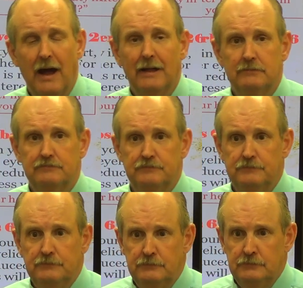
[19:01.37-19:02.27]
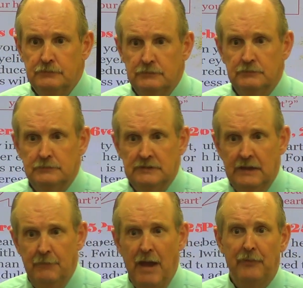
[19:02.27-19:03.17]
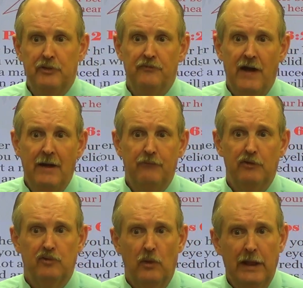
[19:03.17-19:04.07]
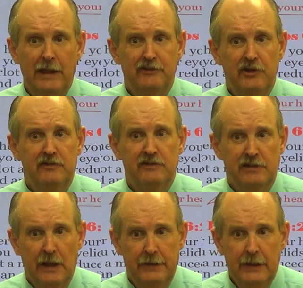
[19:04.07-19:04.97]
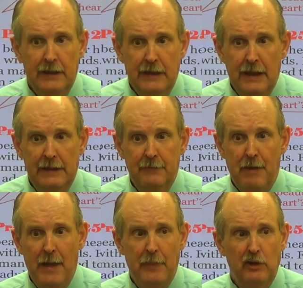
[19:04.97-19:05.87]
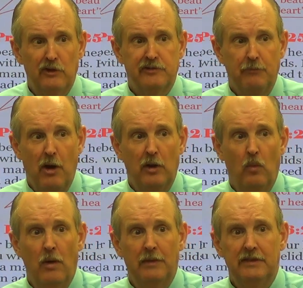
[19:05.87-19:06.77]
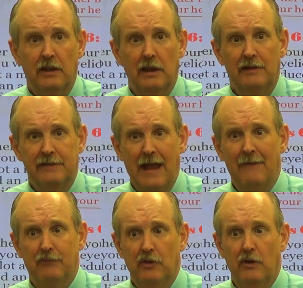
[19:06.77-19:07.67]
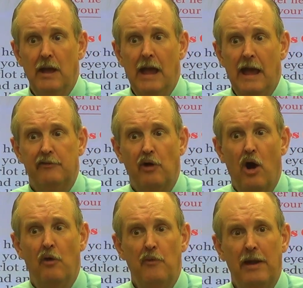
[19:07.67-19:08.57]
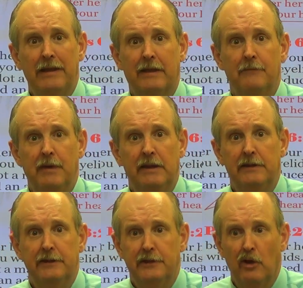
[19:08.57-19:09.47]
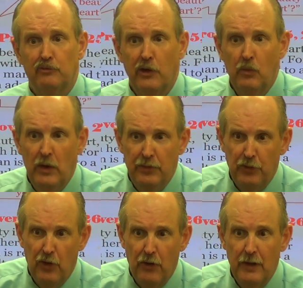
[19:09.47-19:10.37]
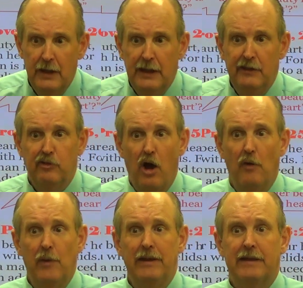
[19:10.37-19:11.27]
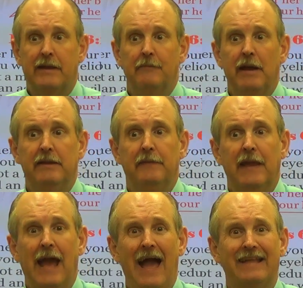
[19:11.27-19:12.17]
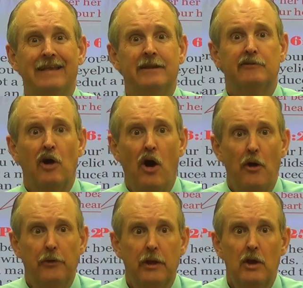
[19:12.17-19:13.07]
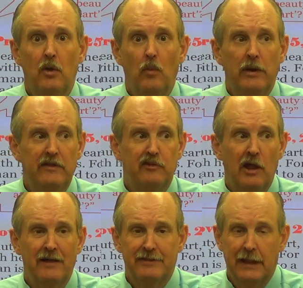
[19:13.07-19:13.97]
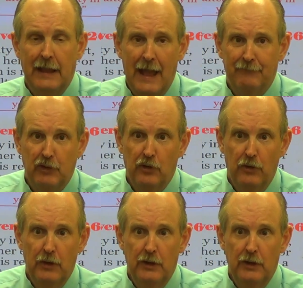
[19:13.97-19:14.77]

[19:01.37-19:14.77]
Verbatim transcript: not. In Matthew 5, verse 28, Jesus said, Any man that looks upon a woman to lust after has already committed adultery with her. He's already committed the act in his heart when he's lusting after her.